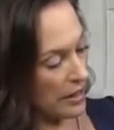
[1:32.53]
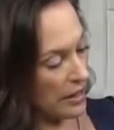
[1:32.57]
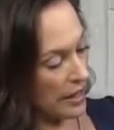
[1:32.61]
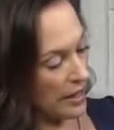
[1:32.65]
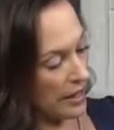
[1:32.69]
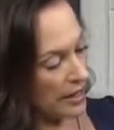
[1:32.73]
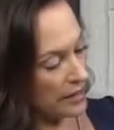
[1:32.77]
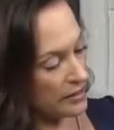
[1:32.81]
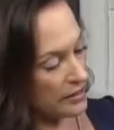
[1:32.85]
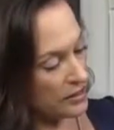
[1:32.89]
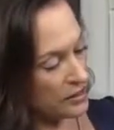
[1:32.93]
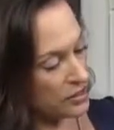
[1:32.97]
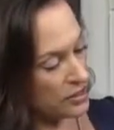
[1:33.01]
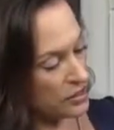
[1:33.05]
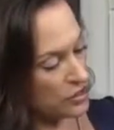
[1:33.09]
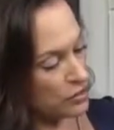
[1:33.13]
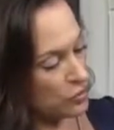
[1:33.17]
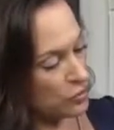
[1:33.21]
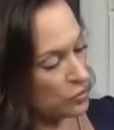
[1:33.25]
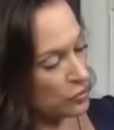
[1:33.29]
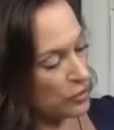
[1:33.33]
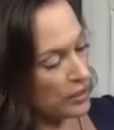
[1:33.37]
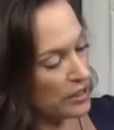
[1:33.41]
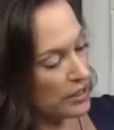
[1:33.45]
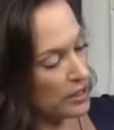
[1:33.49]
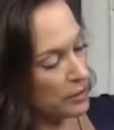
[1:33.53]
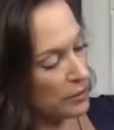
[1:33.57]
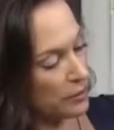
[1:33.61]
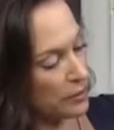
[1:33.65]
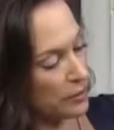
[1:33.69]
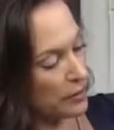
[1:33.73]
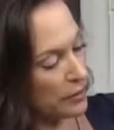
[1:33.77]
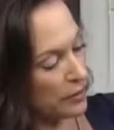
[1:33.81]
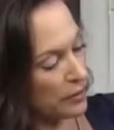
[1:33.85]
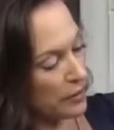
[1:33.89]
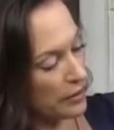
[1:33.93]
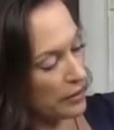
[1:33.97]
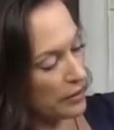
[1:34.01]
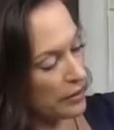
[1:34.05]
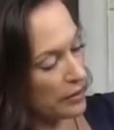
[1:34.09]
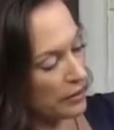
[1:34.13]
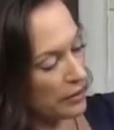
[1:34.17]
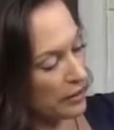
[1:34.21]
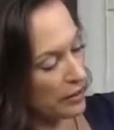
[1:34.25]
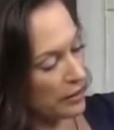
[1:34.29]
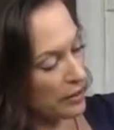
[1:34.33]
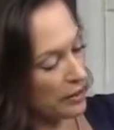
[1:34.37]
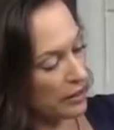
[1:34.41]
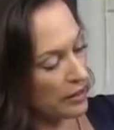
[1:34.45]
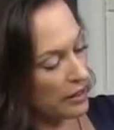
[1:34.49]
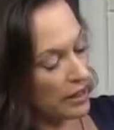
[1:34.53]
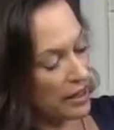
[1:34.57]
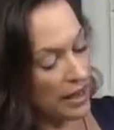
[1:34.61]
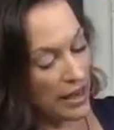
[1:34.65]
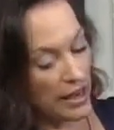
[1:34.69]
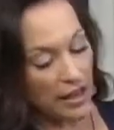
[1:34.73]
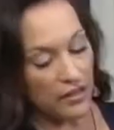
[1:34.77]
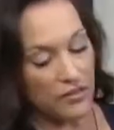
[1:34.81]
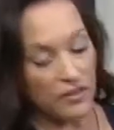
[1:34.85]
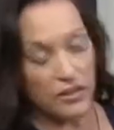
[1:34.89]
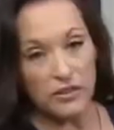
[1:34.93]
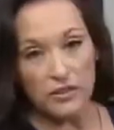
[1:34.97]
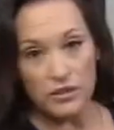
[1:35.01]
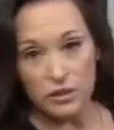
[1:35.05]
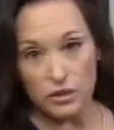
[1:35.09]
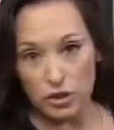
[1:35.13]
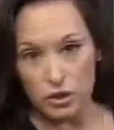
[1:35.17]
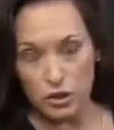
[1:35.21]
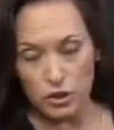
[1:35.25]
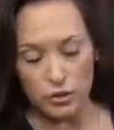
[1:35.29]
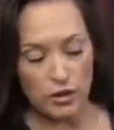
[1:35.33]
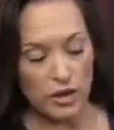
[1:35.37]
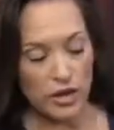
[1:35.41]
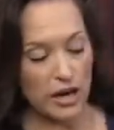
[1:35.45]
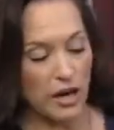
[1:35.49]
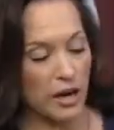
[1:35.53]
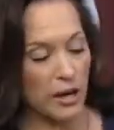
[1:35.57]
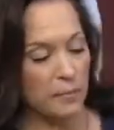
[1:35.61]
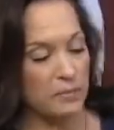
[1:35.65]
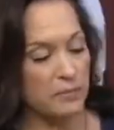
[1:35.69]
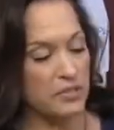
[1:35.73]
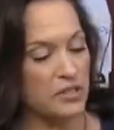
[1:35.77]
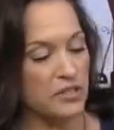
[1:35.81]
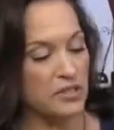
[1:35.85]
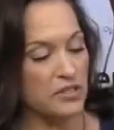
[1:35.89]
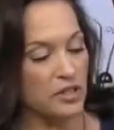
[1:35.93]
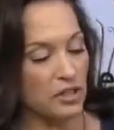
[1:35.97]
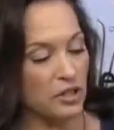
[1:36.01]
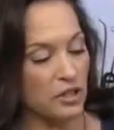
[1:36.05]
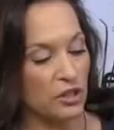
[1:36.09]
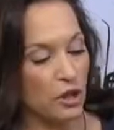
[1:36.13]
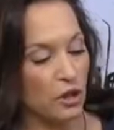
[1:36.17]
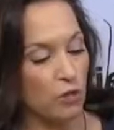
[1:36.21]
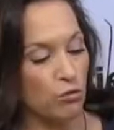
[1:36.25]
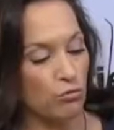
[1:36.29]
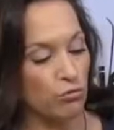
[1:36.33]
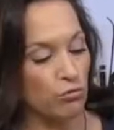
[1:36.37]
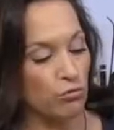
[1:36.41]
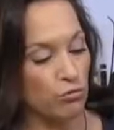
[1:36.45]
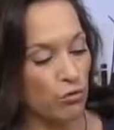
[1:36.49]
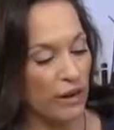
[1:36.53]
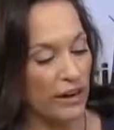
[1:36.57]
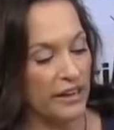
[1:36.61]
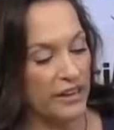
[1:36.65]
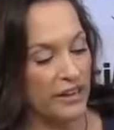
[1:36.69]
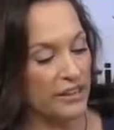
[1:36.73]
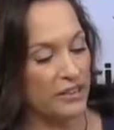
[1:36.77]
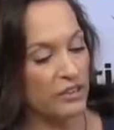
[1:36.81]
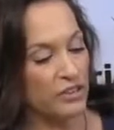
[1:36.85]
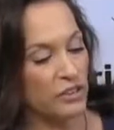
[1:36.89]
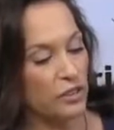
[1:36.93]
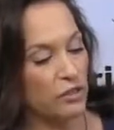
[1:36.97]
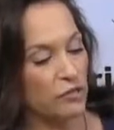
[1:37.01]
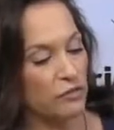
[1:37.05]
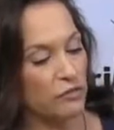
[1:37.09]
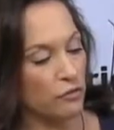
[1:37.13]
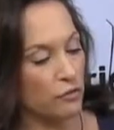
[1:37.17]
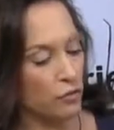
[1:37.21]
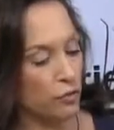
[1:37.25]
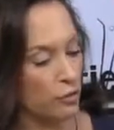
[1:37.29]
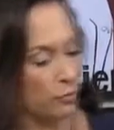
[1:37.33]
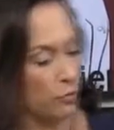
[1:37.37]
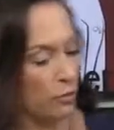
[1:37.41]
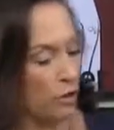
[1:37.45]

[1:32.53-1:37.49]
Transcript: and sweep. And then the 2 cups is going to go right into the food